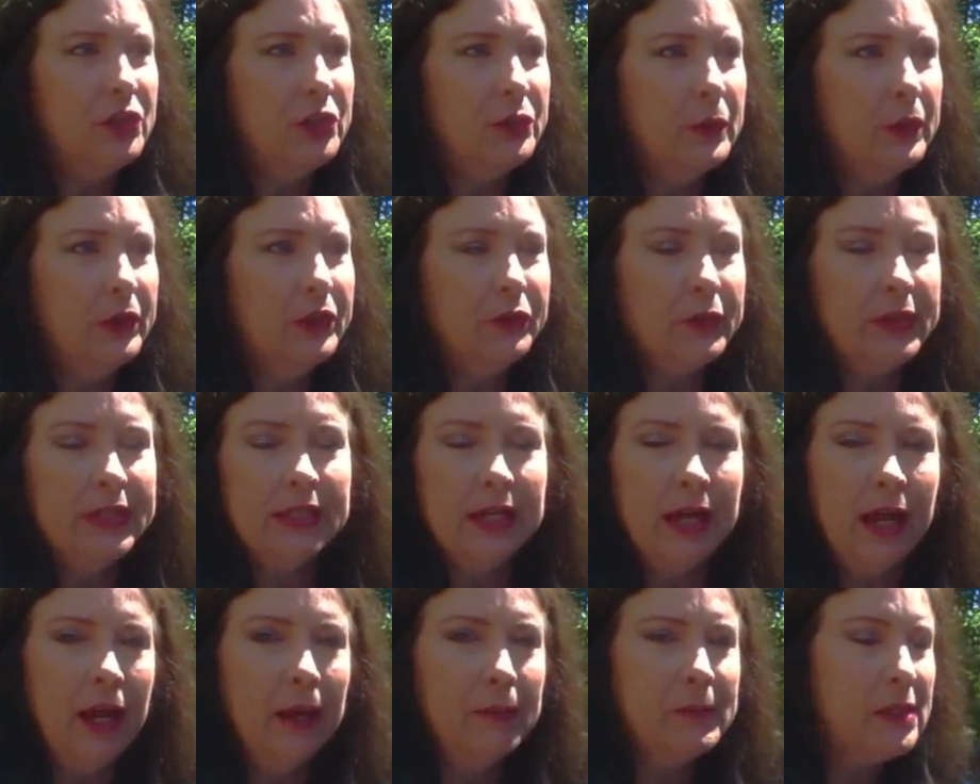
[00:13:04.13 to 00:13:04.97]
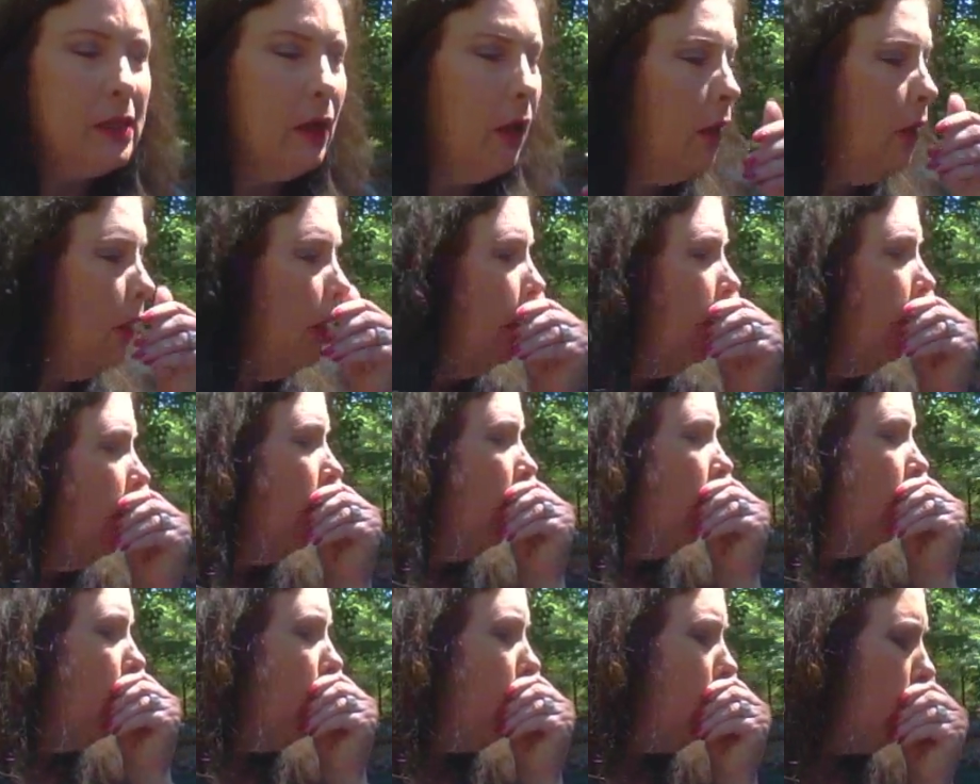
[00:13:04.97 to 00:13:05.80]
two or three times,
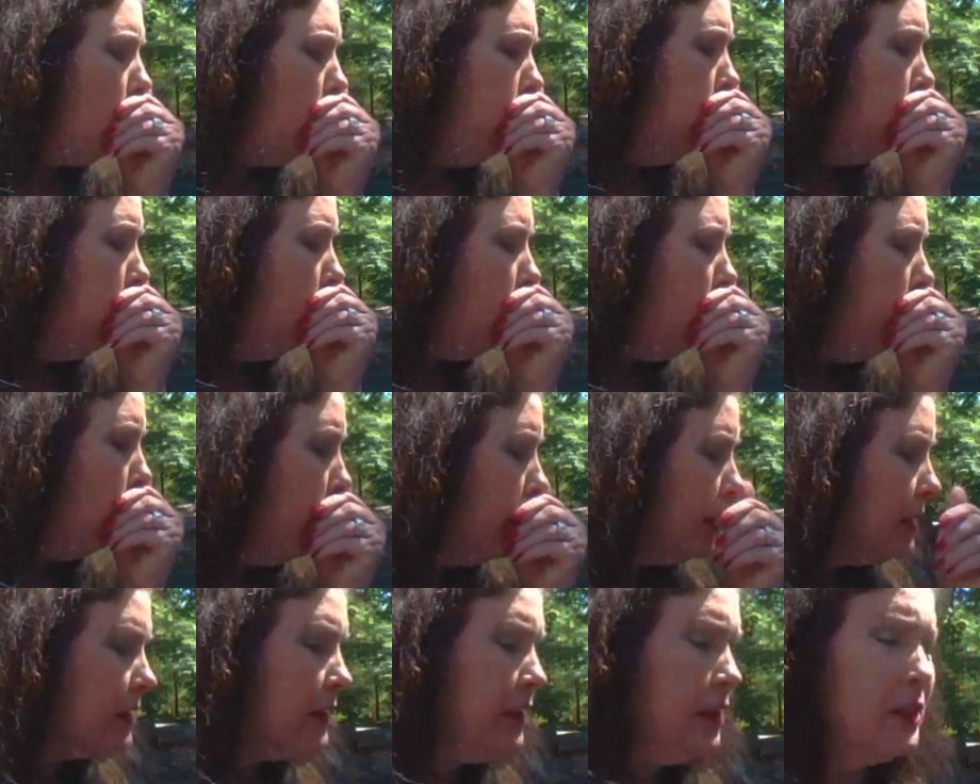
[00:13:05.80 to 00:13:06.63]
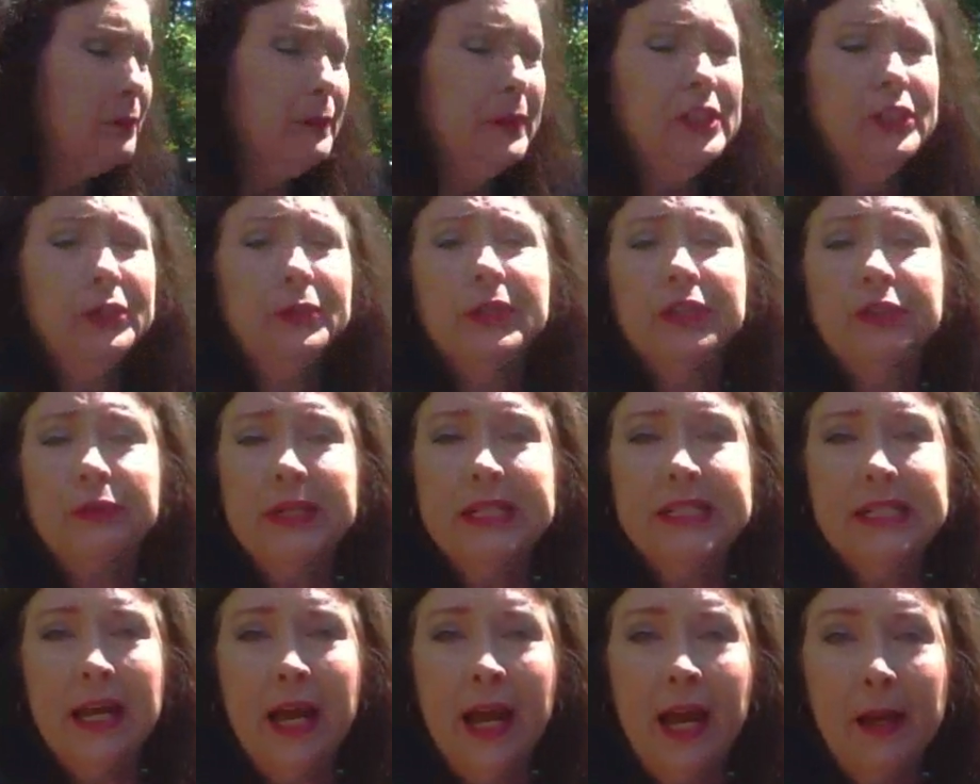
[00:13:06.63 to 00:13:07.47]
excuse me, two or
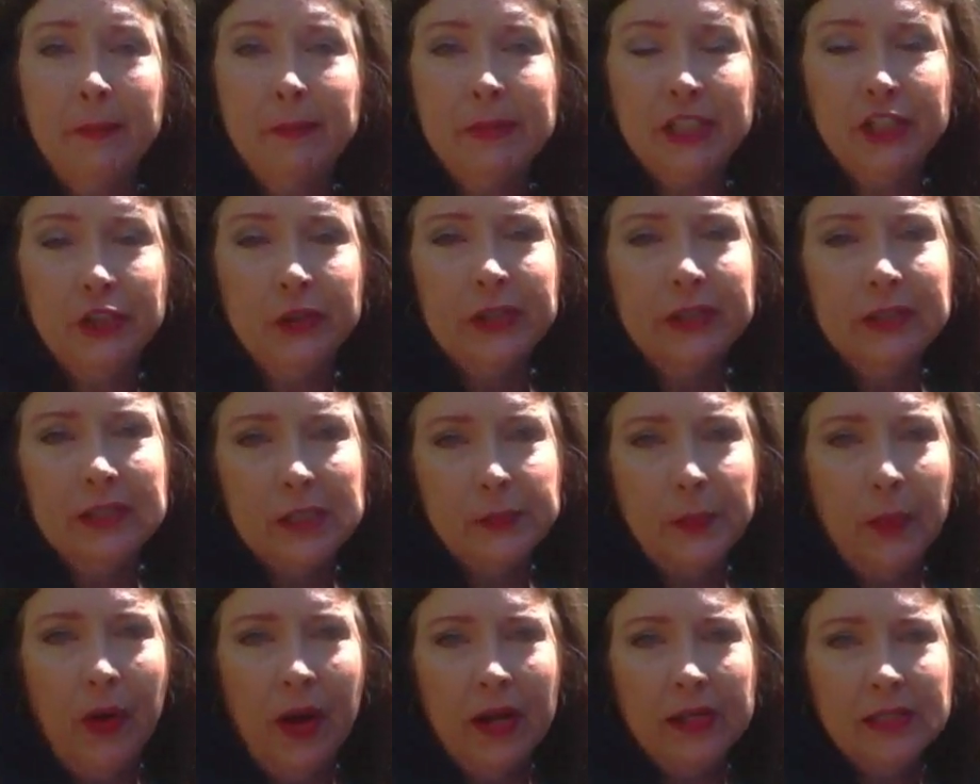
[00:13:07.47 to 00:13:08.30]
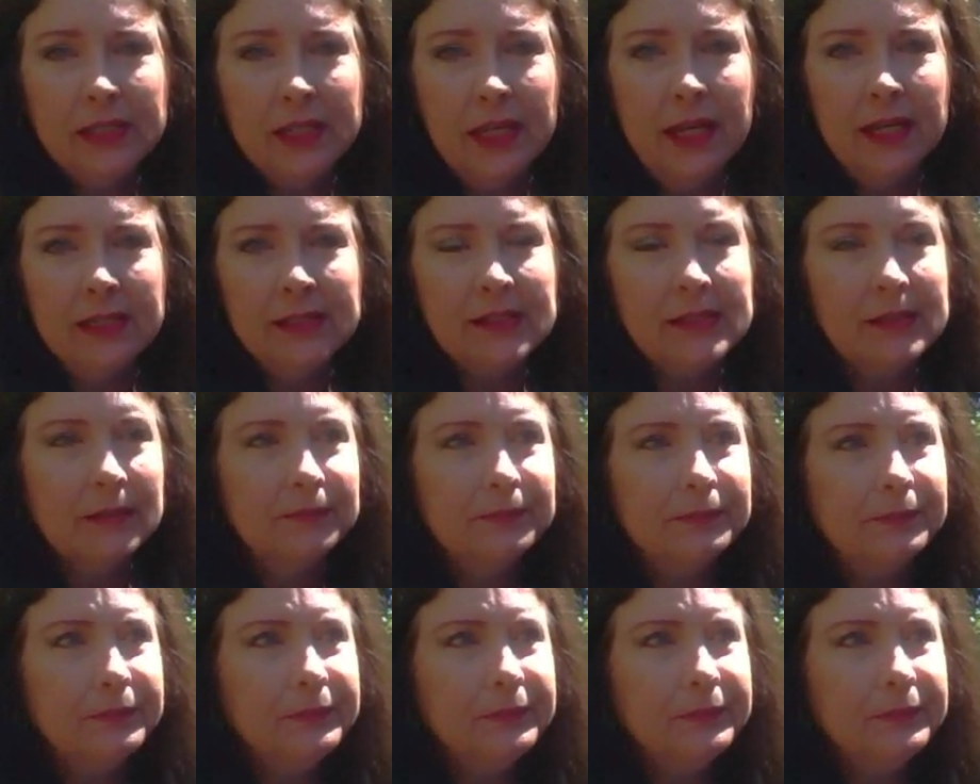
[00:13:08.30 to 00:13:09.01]
three times during this process.